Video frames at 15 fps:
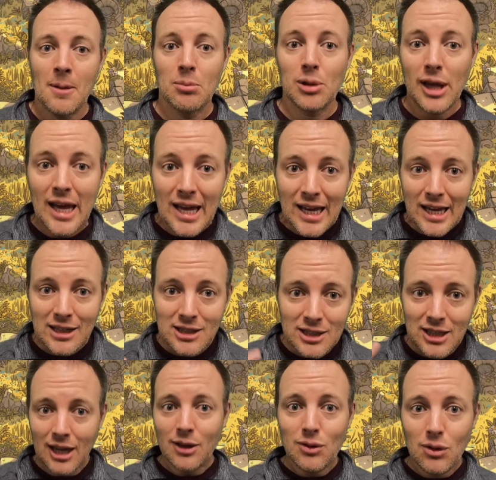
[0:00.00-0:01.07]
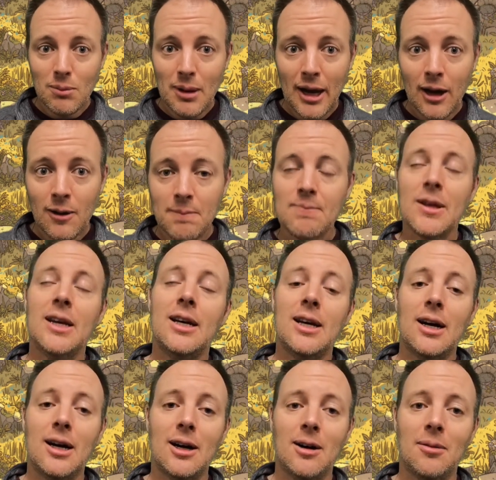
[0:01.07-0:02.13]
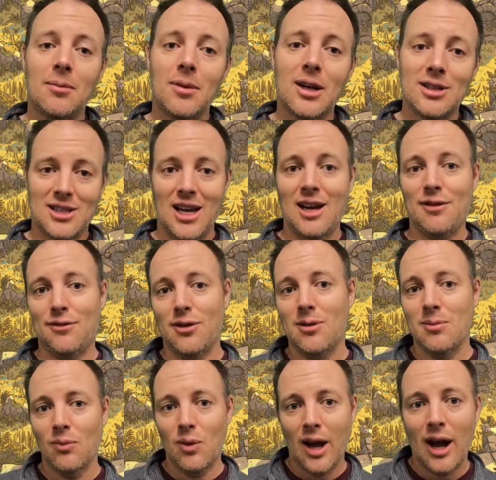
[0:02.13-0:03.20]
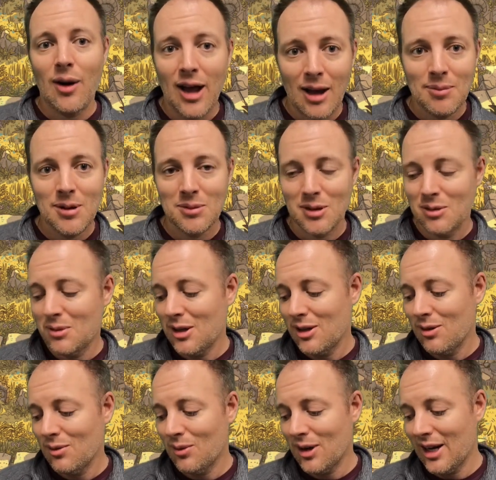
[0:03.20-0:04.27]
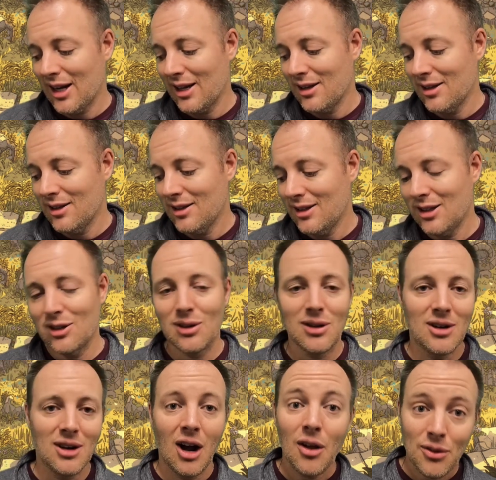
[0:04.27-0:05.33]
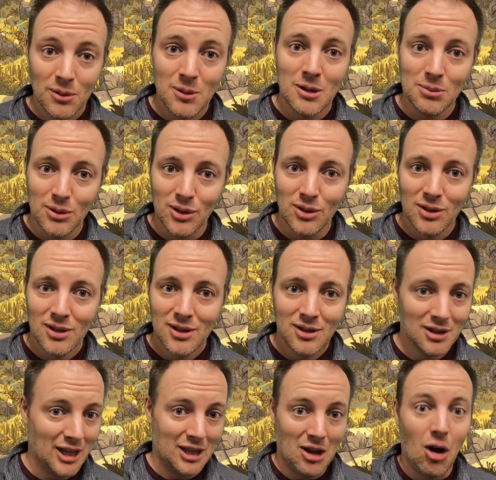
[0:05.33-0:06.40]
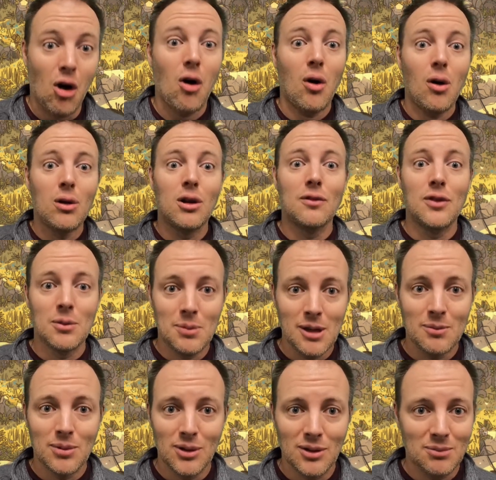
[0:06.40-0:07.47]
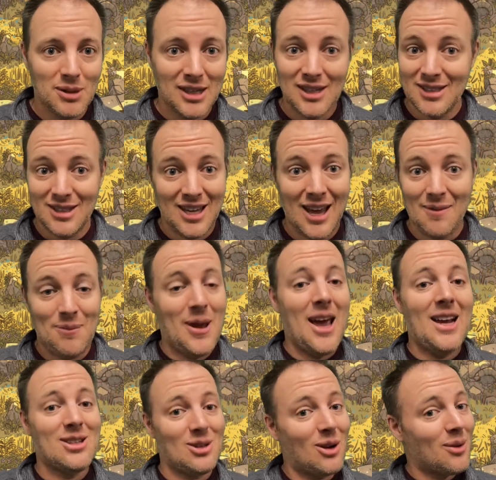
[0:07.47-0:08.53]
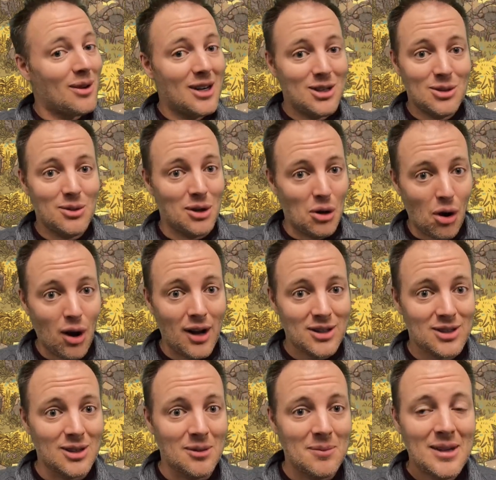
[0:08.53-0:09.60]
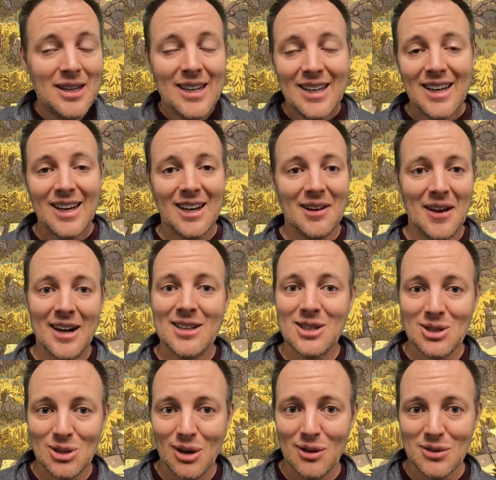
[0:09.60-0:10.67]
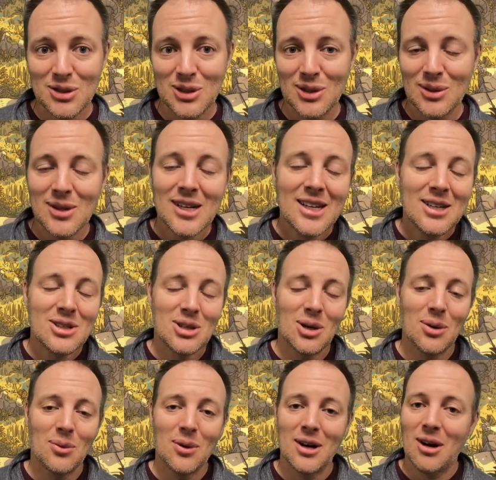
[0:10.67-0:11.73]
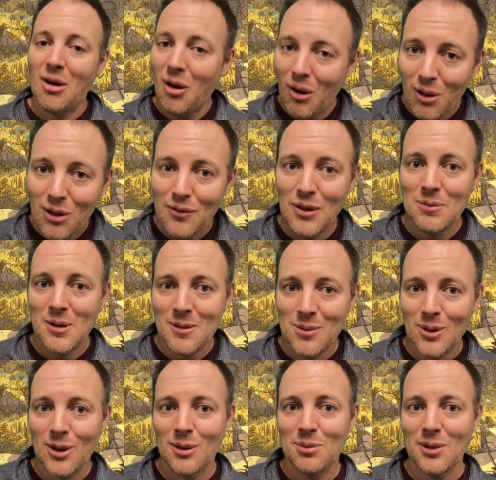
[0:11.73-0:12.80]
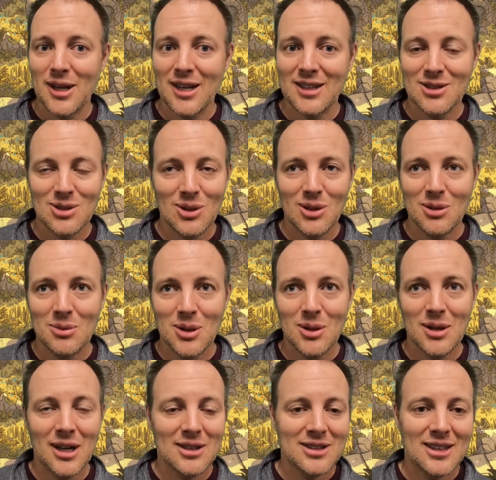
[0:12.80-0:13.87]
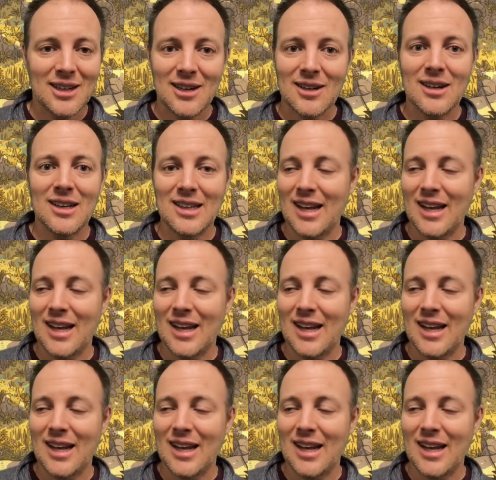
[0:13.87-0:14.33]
playing it to tell you about, aside from how happy I'm going to be when I hear other people, like all of the people, because the campaign is already doing awesome, and it deserves to. So when all of the people are playing the solo mode out there,